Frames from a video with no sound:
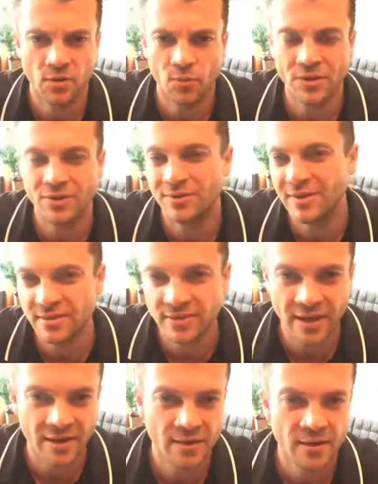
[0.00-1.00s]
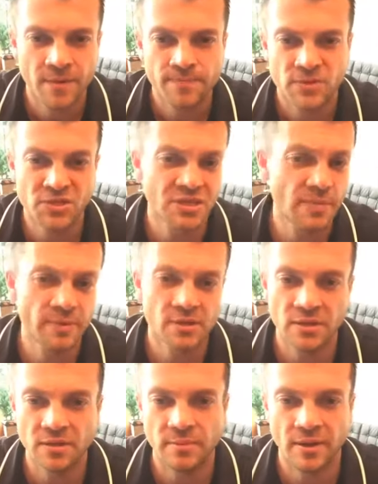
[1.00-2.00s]
we don't need that. Just keep it
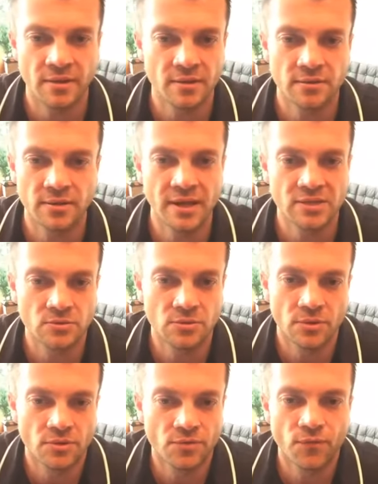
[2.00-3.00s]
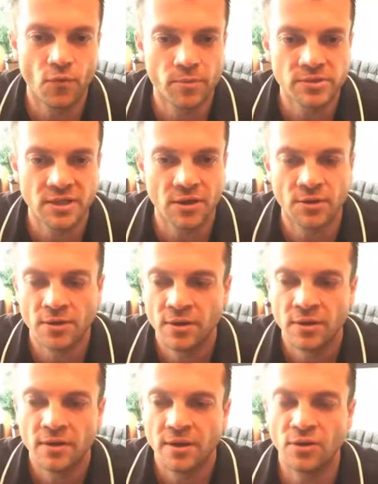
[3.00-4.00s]
clean, man. You guys, look, you're 4%er.
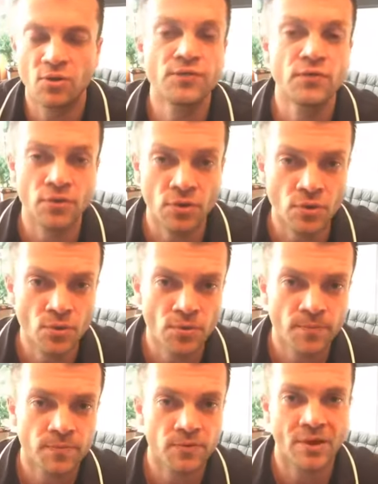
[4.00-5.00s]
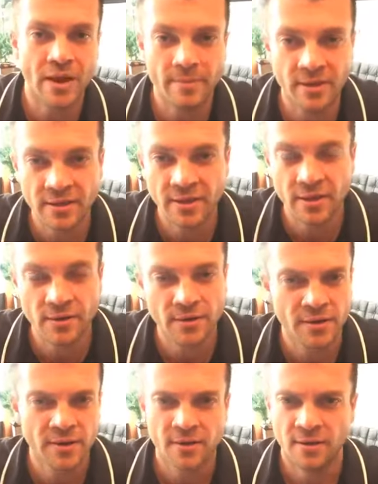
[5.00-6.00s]
I know if you're new, you're coming in here.
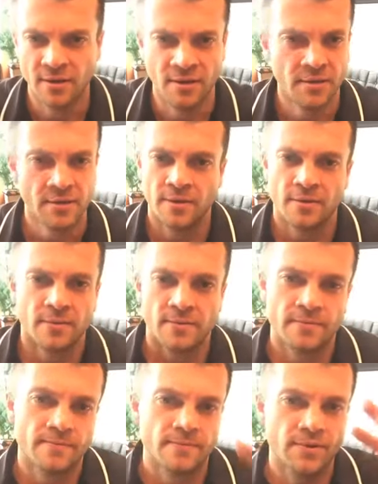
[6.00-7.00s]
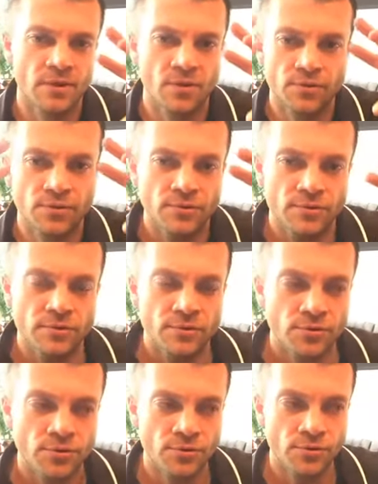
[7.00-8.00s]
You know, you're
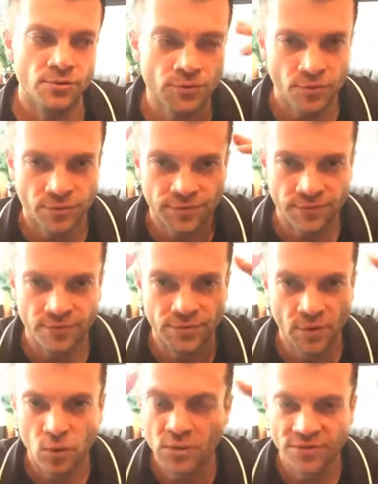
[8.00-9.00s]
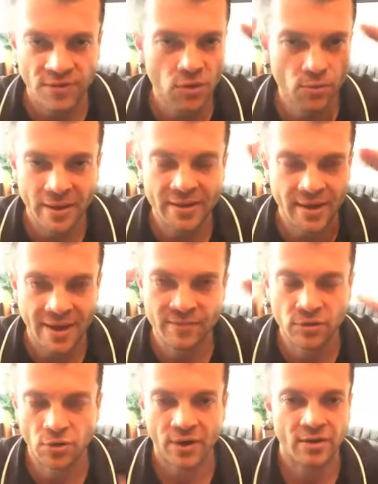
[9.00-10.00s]
the only thing you might have
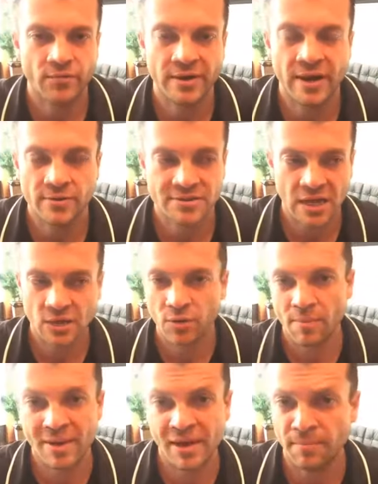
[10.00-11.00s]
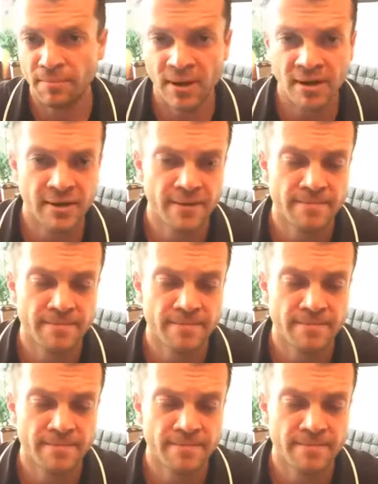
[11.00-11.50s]
in your head right now is how do I make a buck?